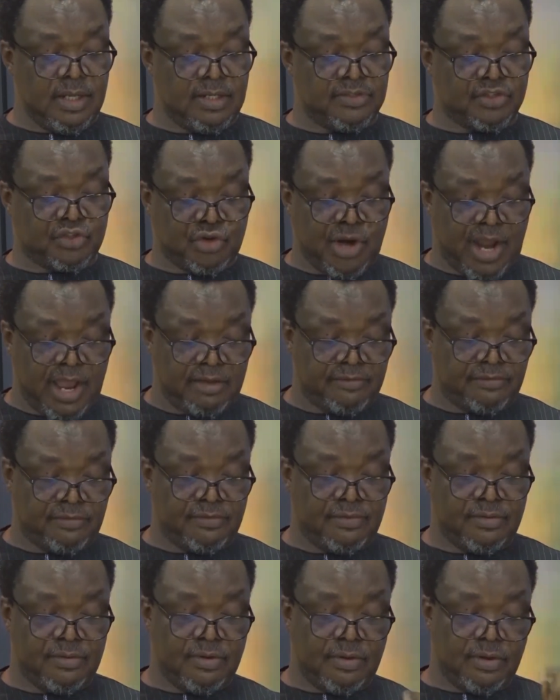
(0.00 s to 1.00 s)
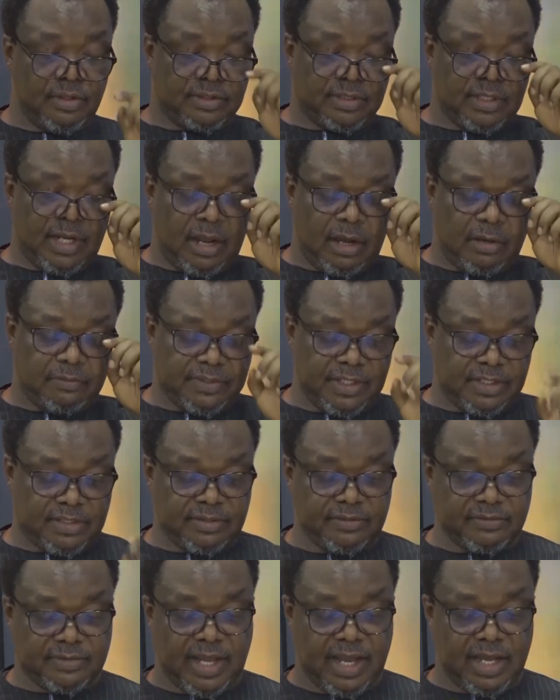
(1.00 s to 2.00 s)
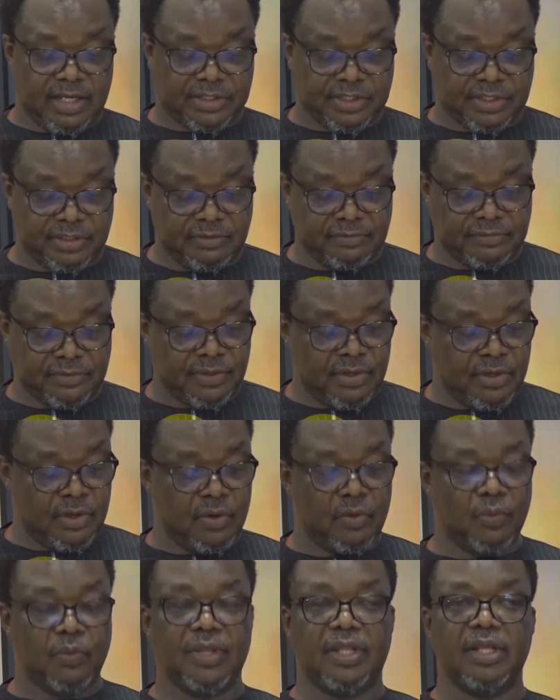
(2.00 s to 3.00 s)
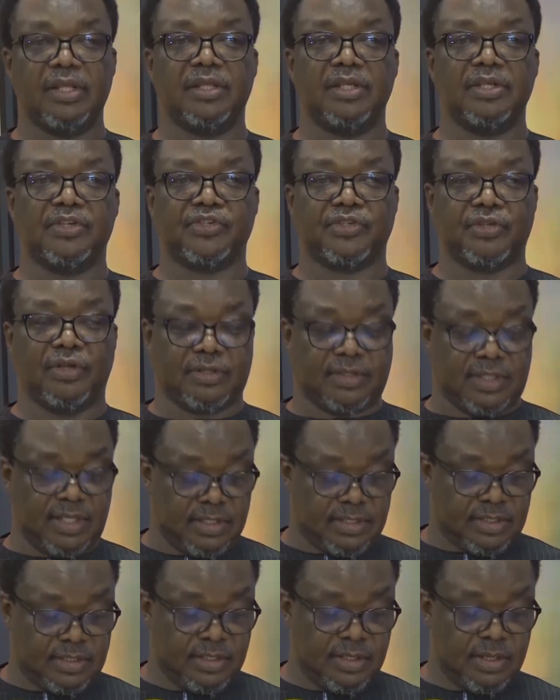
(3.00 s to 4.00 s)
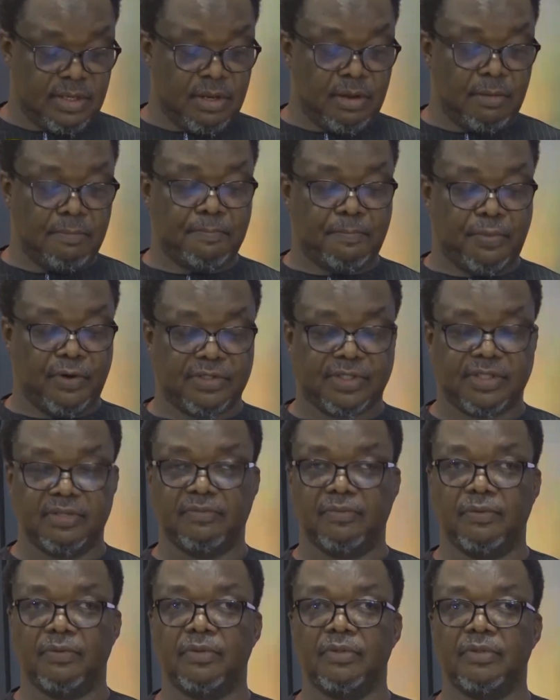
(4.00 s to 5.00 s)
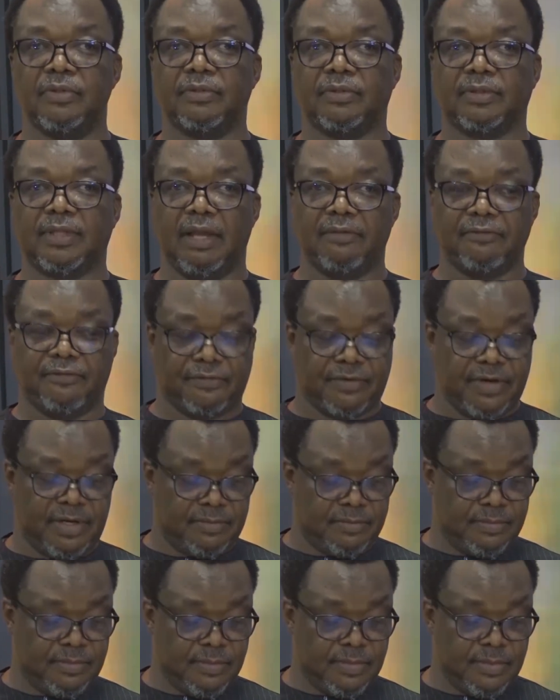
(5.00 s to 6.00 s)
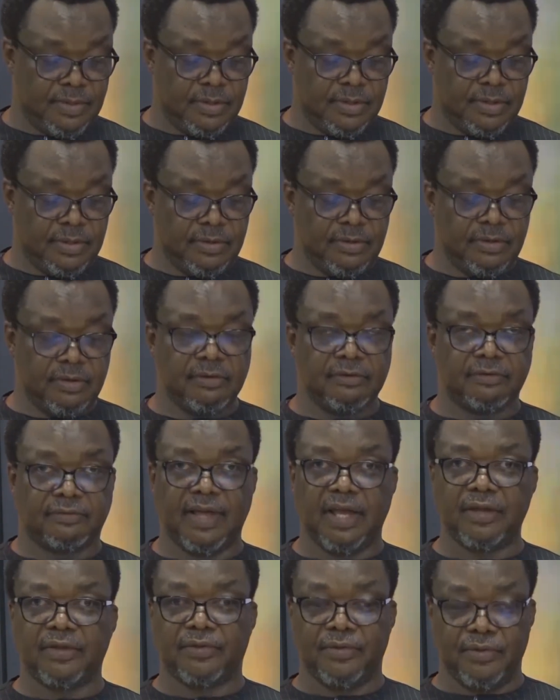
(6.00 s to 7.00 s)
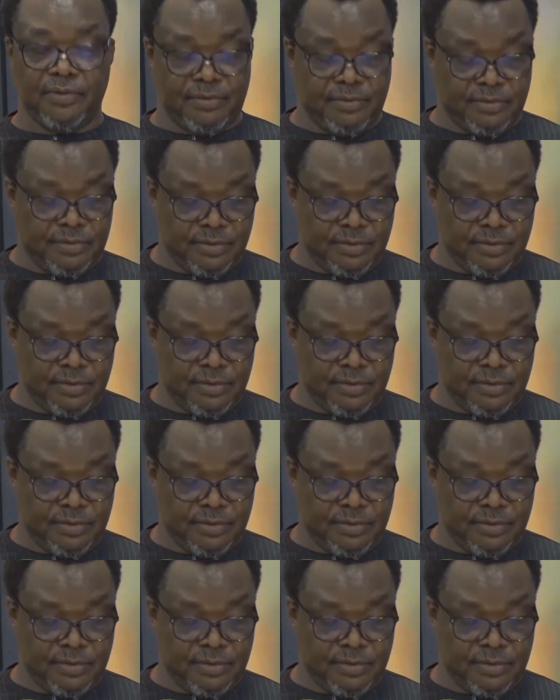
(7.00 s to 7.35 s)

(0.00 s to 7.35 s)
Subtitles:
strive until our objectives are achieved within the shortest possible time frame. Thank you,